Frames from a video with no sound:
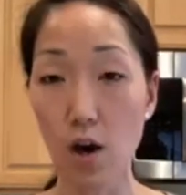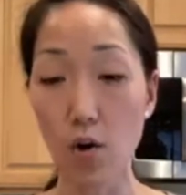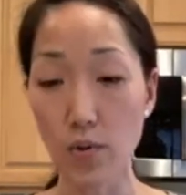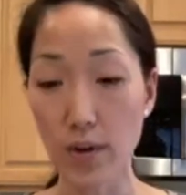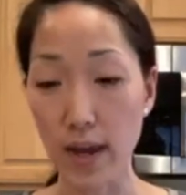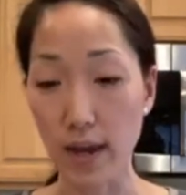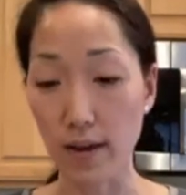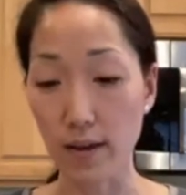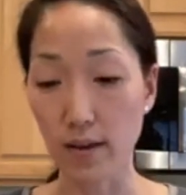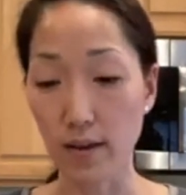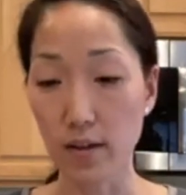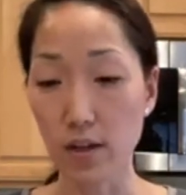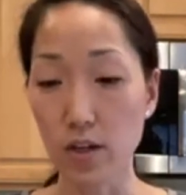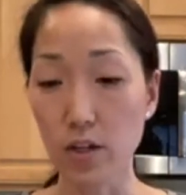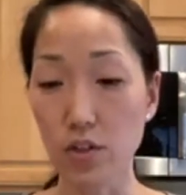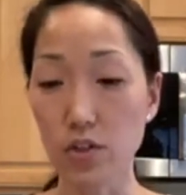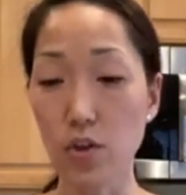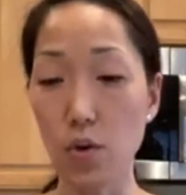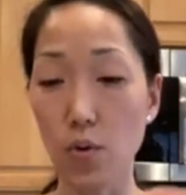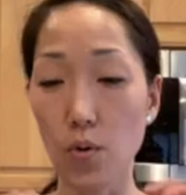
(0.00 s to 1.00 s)
Okay,
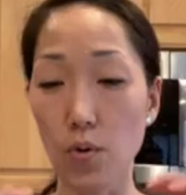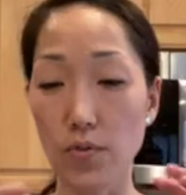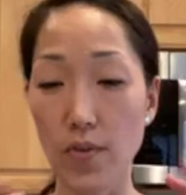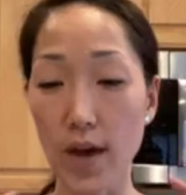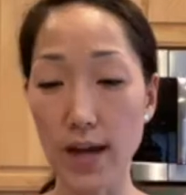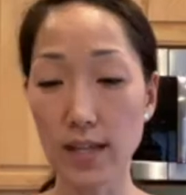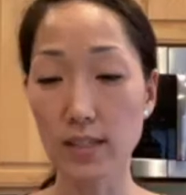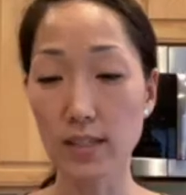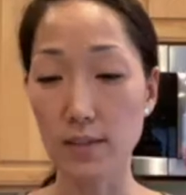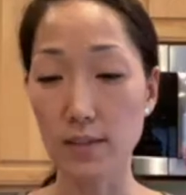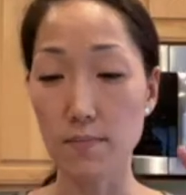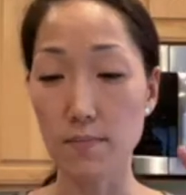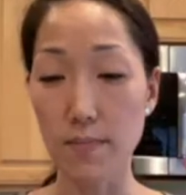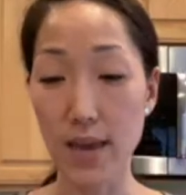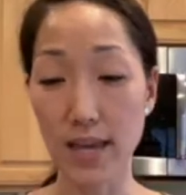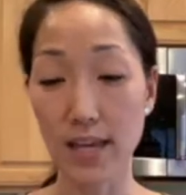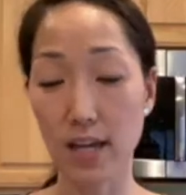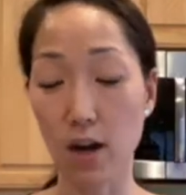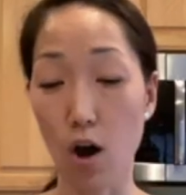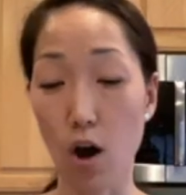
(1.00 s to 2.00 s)
so that's
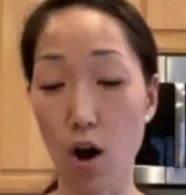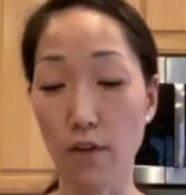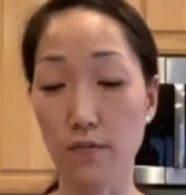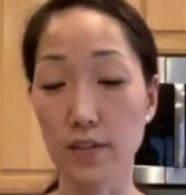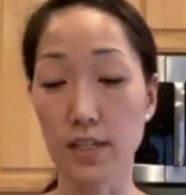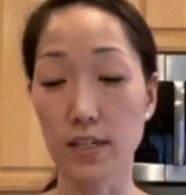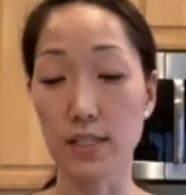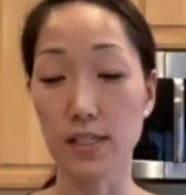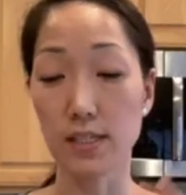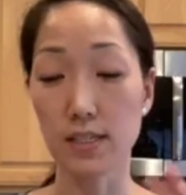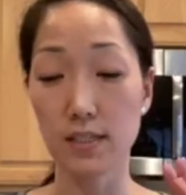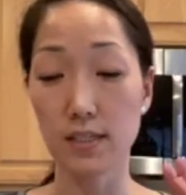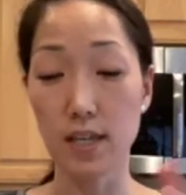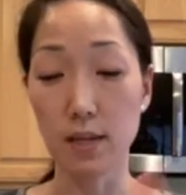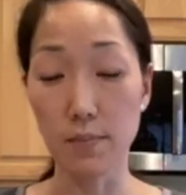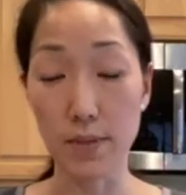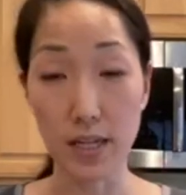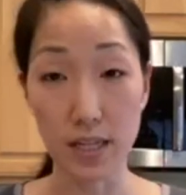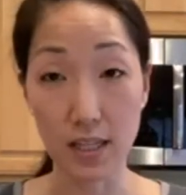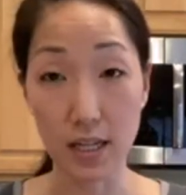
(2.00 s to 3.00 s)
make it obvious.
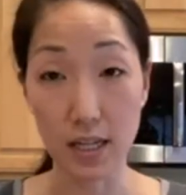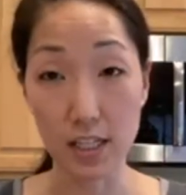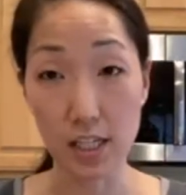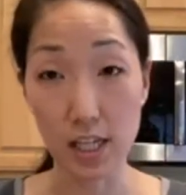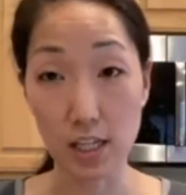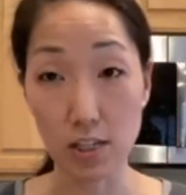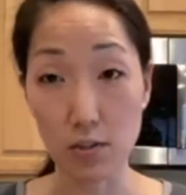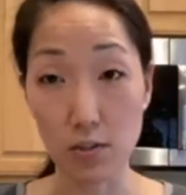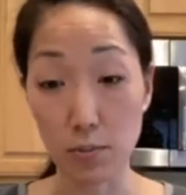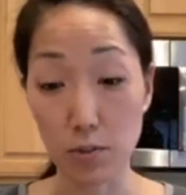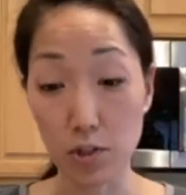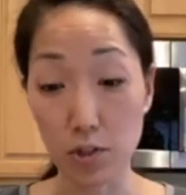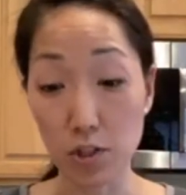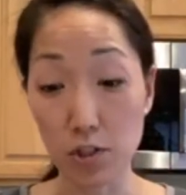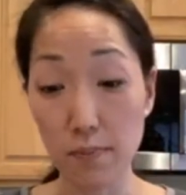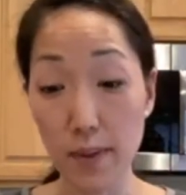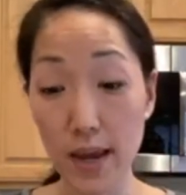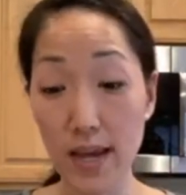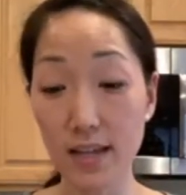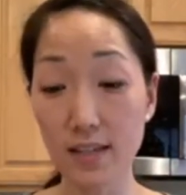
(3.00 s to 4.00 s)
Keep it in accessible
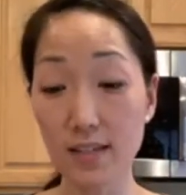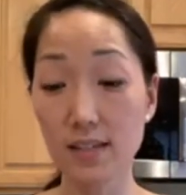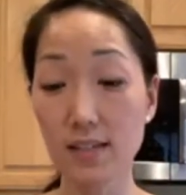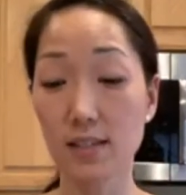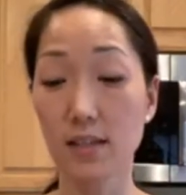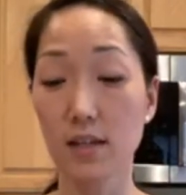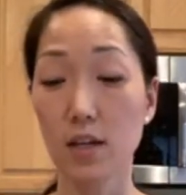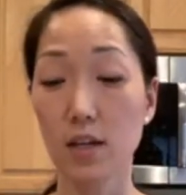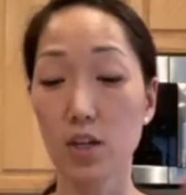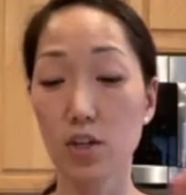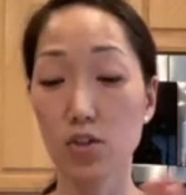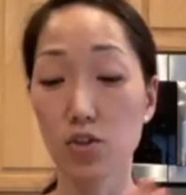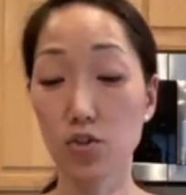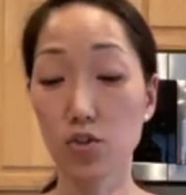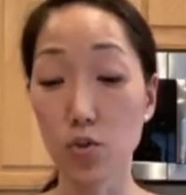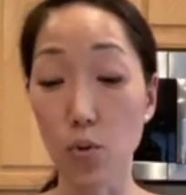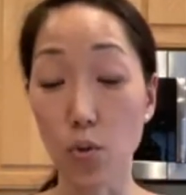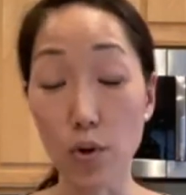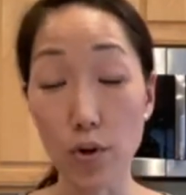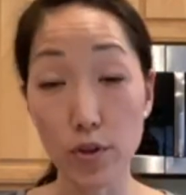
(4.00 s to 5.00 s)
space,
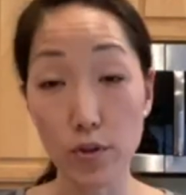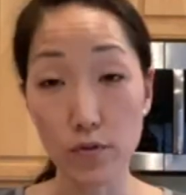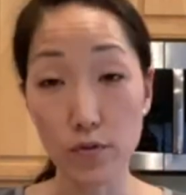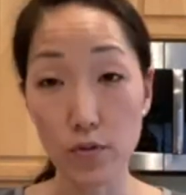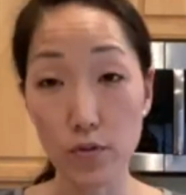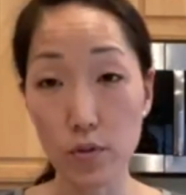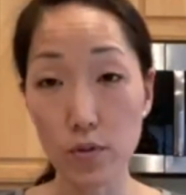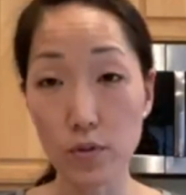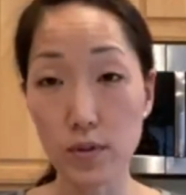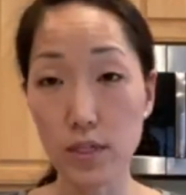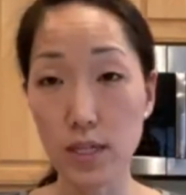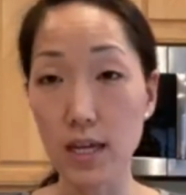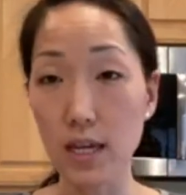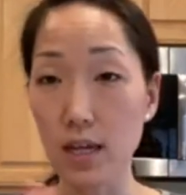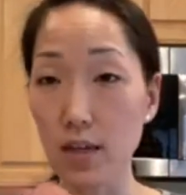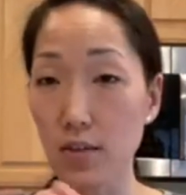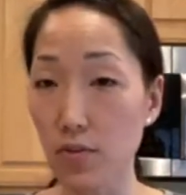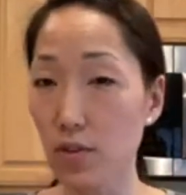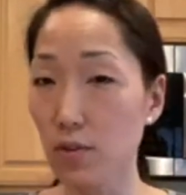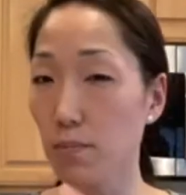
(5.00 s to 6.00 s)
store the foods
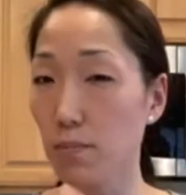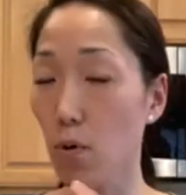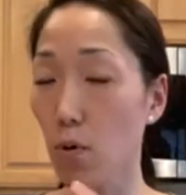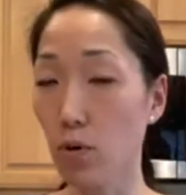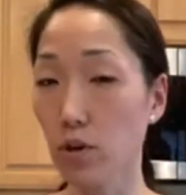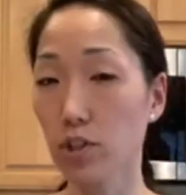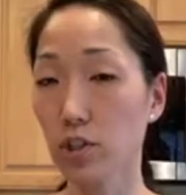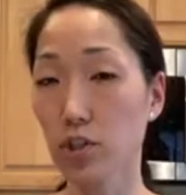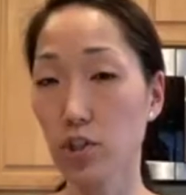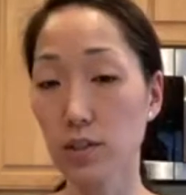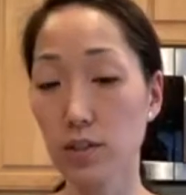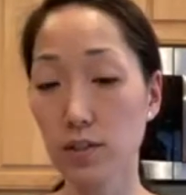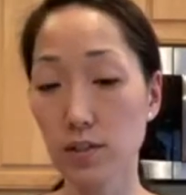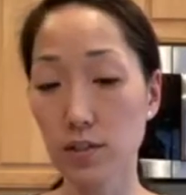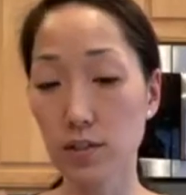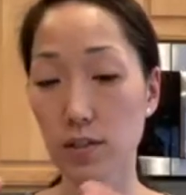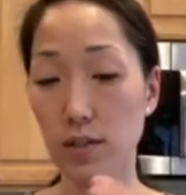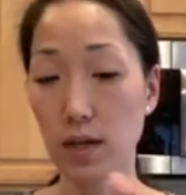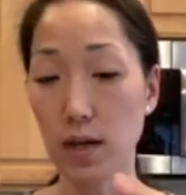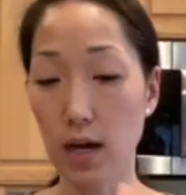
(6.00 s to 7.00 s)
in the
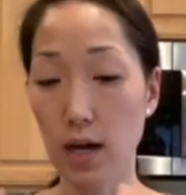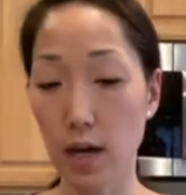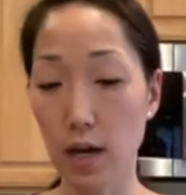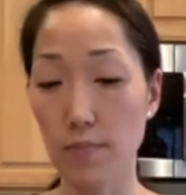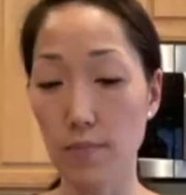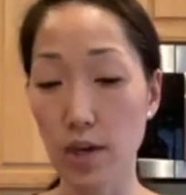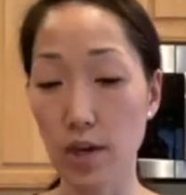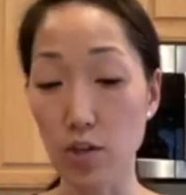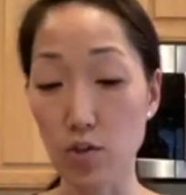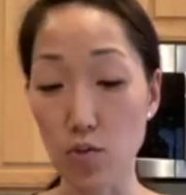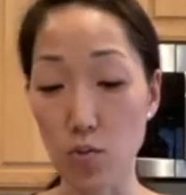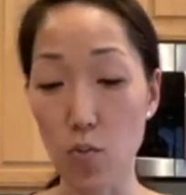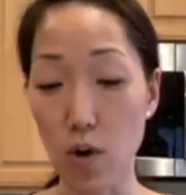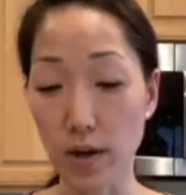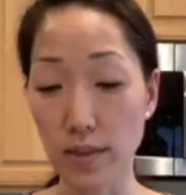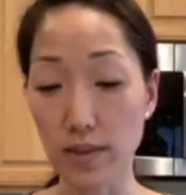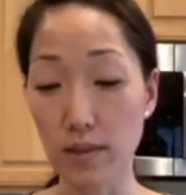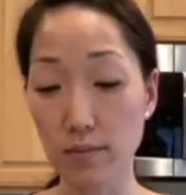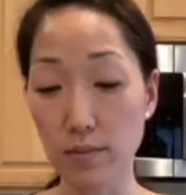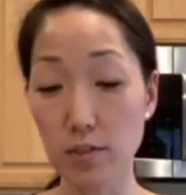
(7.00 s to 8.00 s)
portions that you
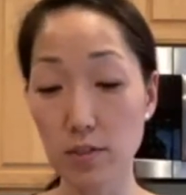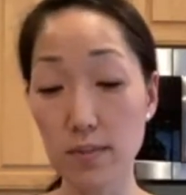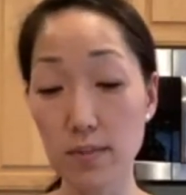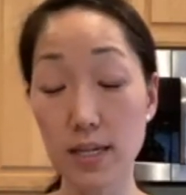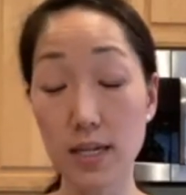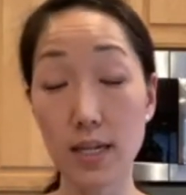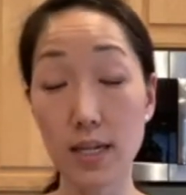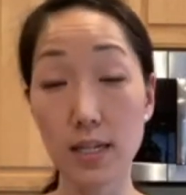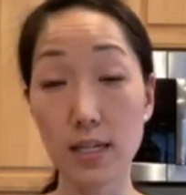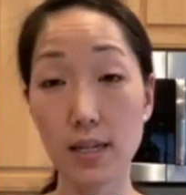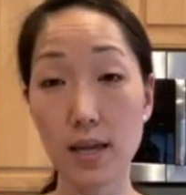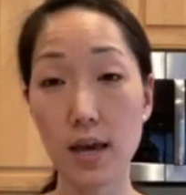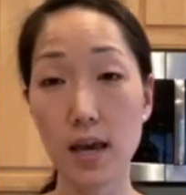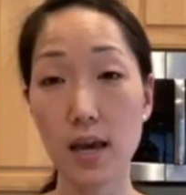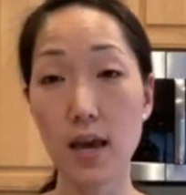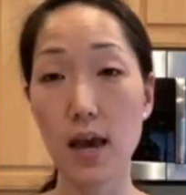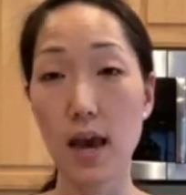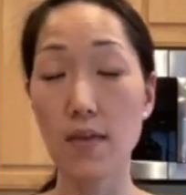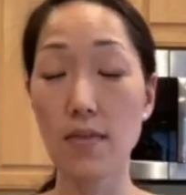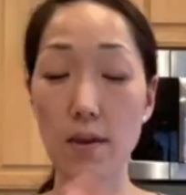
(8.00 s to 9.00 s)
want them to be in,
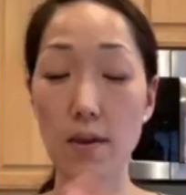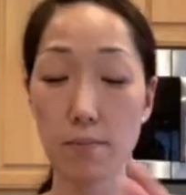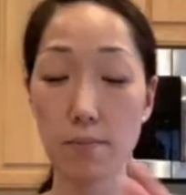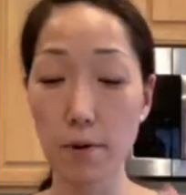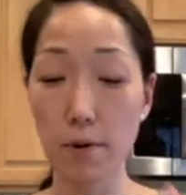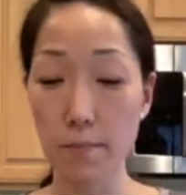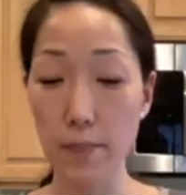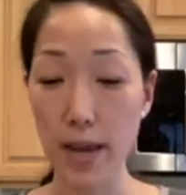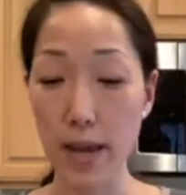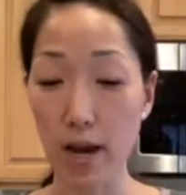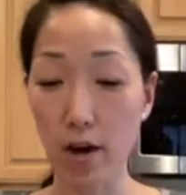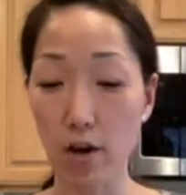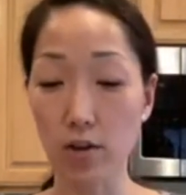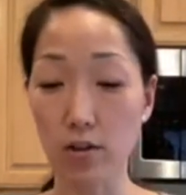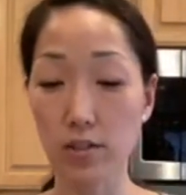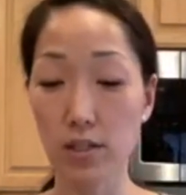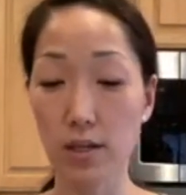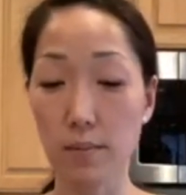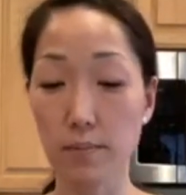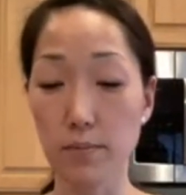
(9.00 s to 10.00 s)
and then
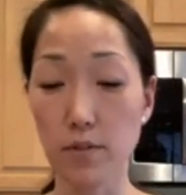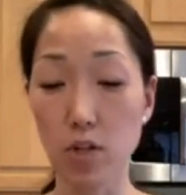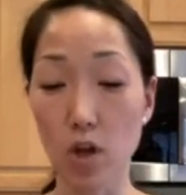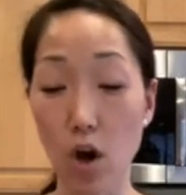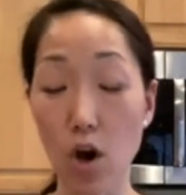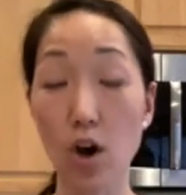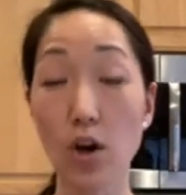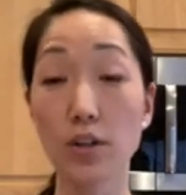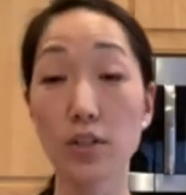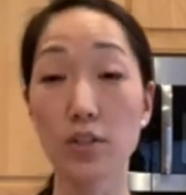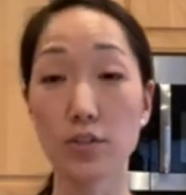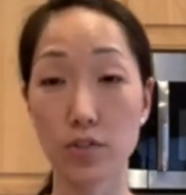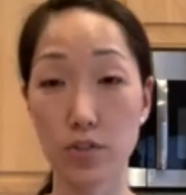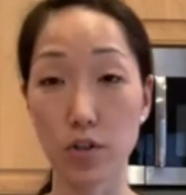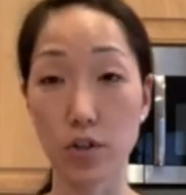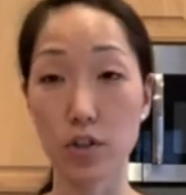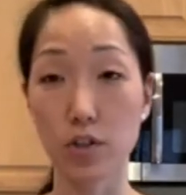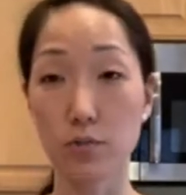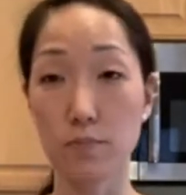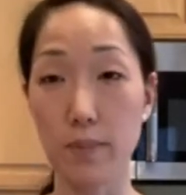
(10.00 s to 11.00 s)
prepare some
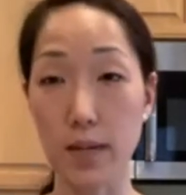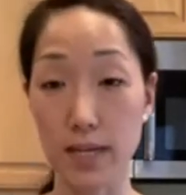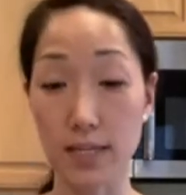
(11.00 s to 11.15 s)
non-starch